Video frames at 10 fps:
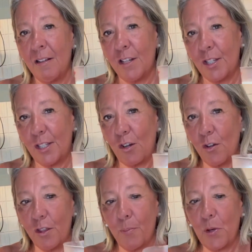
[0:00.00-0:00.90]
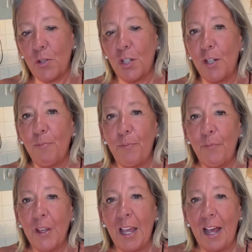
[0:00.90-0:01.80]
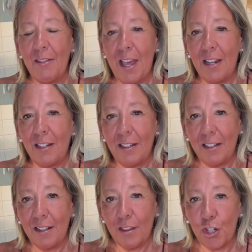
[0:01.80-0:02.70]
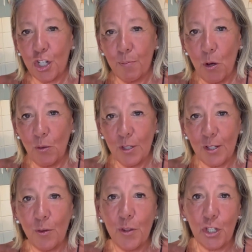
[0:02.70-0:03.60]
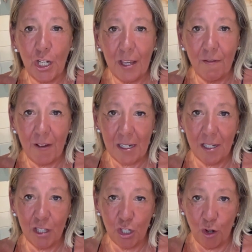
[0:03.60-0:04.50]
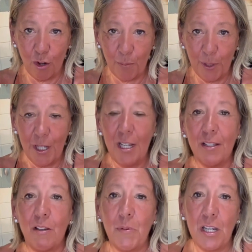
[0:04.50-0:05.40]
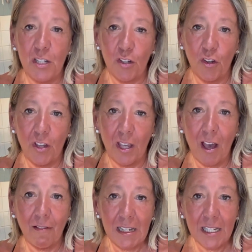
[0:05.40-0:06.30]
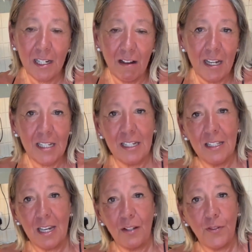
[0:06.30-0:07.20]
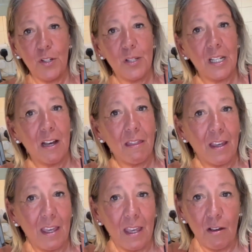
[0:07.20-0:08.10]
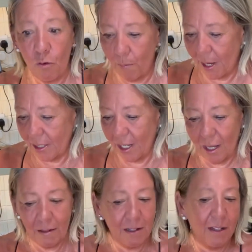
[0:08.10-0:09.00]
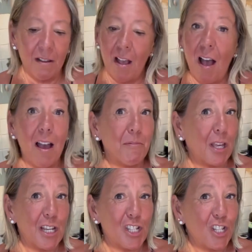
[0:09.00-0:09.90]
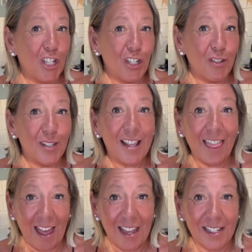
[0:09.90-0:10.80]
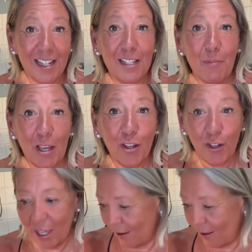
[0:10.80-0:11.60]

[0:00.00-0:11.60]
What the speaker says: stock at the bottom, and then the schmaltz or the chicken fat at the top. So I'm going to cook a curry tonight. Instead of using either ghee or butter, I'm going to use that as my cooking